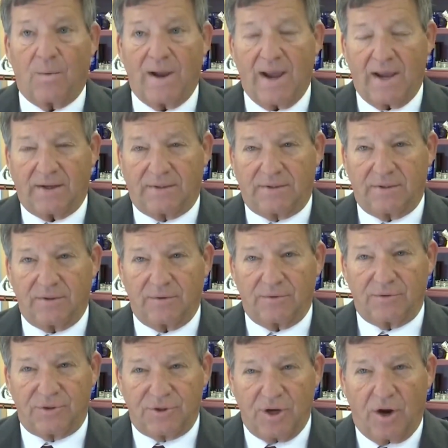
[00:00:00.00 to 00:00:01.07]
We had
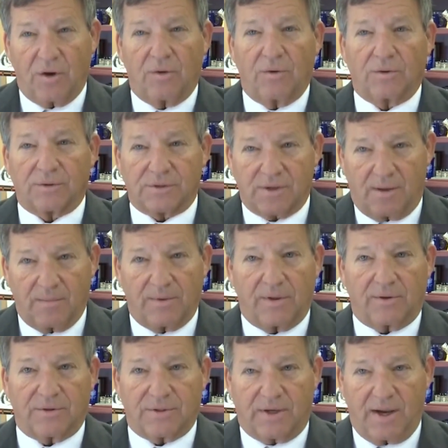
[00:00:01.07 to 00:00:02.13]
to juggle some of
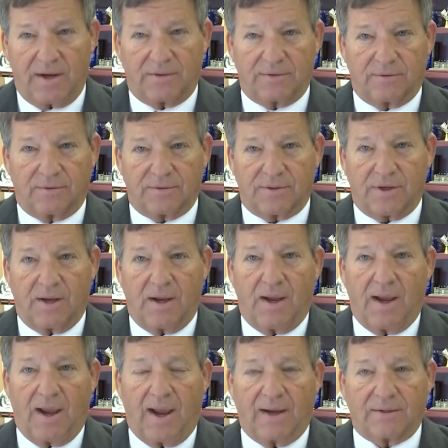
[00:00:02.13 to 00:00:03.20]
their schedules,
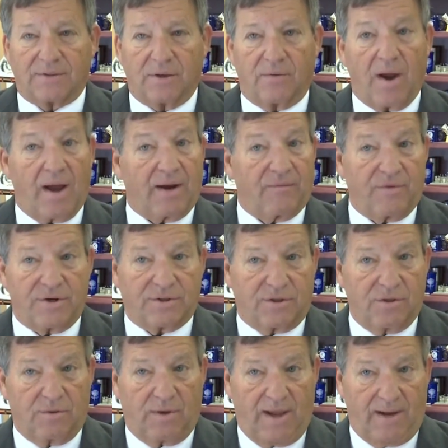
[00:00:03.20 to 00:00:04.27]
and so not every
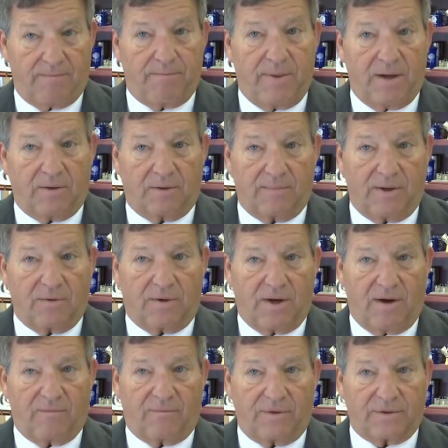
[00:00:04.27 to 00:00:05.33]
school had bell to bell
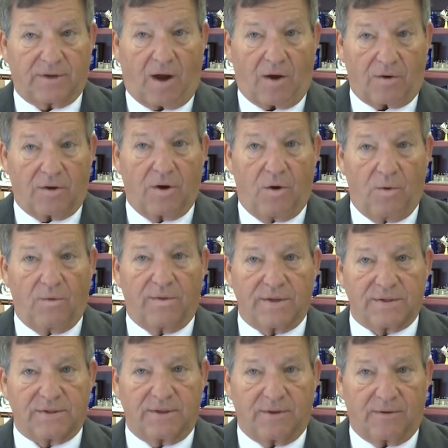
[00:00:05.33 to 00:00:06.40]
coverage. Our goal
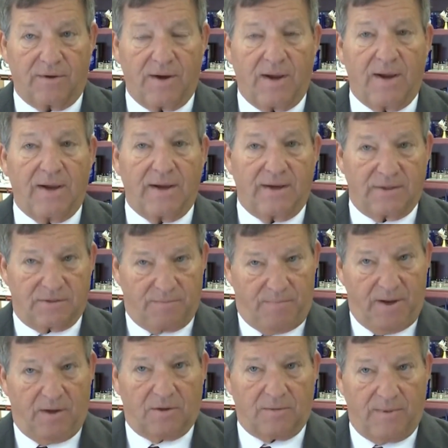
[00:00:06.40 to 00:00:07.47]
this year is
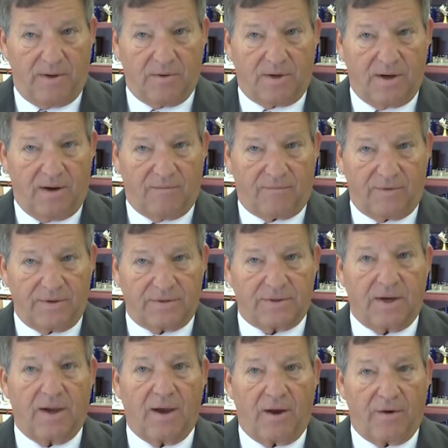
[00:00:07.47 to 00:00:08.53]
bell to bell
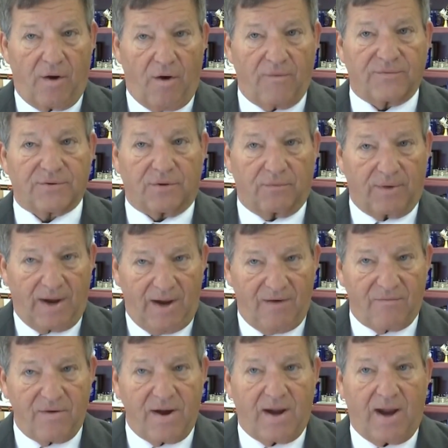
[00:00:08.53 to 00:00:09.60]
coverage, an officer on
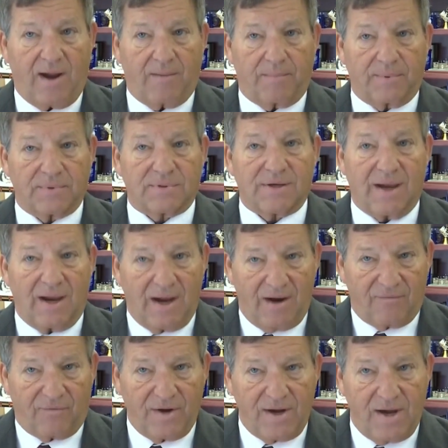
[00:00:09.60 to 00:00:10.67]
every campus
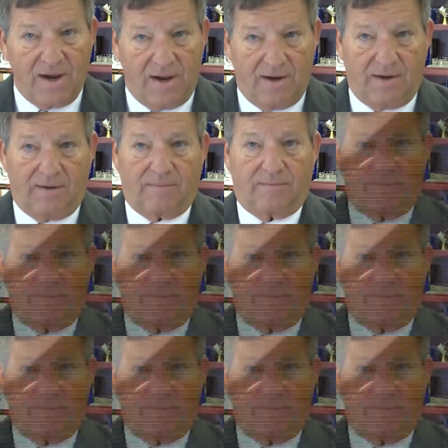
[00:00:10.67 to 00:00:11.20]
every day.